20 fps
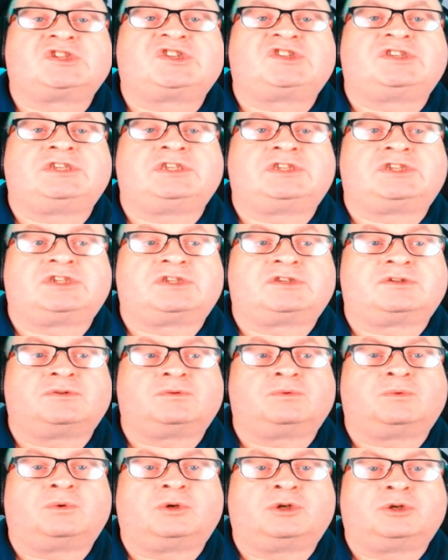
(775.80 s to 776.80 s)

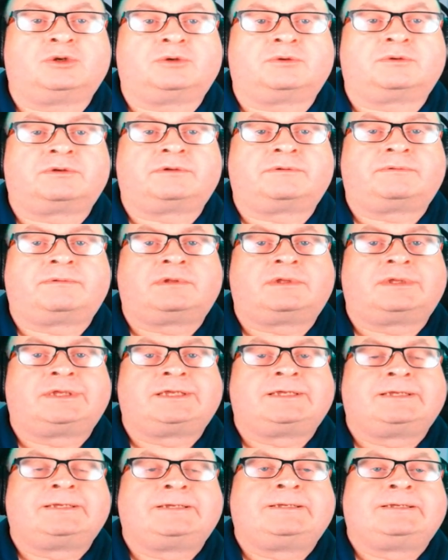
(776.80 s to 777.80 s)
digital world.
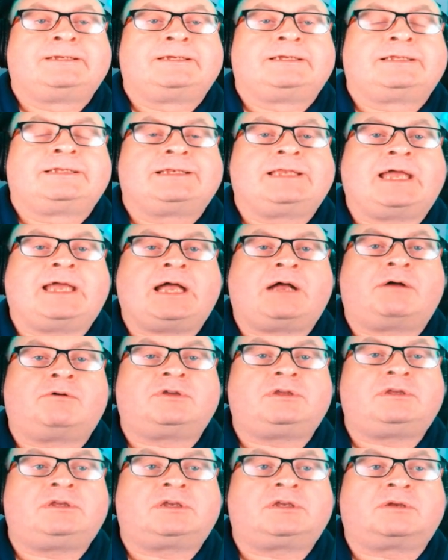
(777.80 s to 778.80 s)

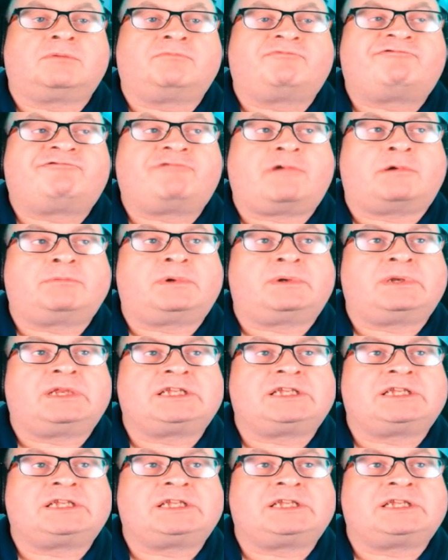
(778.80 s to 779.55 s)
Now, you can probably